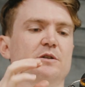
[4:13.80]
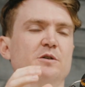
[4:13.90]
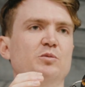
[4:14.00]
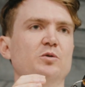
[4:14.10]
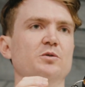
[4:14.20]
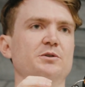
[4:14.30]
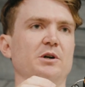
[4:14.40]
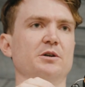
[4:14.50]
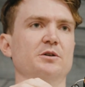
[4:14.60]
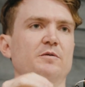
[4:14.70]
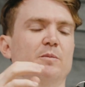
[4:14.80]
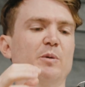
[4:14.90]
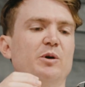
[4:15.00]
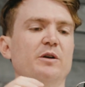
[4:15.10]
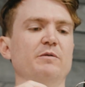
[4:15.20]
the spool structure from the
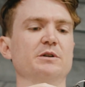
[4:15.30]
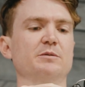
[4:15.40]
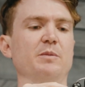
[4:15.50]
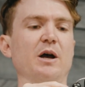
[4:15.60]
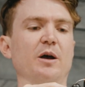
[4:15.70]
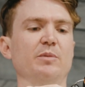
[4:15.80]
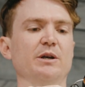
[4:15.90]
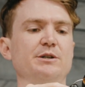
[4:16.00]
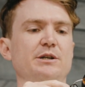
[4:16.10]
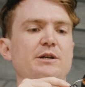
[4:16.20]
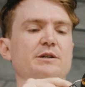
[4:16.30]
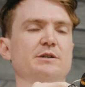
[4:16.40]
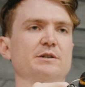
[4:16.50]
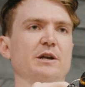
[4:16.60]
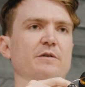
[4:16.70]
previous BG. This
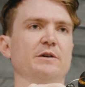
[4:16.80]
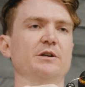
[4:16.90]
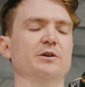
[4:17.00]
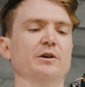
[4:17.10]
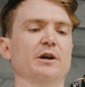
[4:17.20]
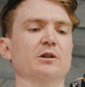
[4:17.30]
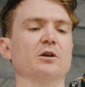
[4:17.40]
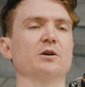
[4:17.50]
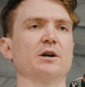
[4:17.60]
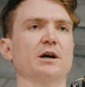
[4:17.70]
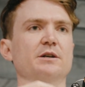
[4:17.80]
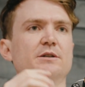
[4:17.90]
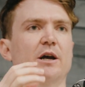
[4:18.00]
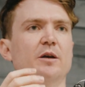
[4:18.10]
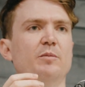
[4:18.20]
is now featuring our long cast
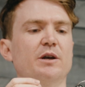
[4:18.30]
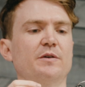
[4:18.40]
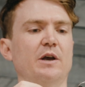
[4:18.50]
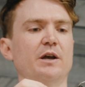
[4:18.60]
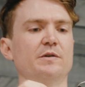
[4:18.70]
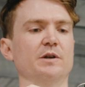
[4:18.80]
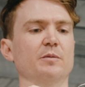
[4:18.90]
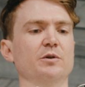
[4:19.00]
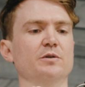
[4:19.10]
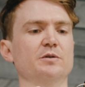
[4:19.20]
ABS SW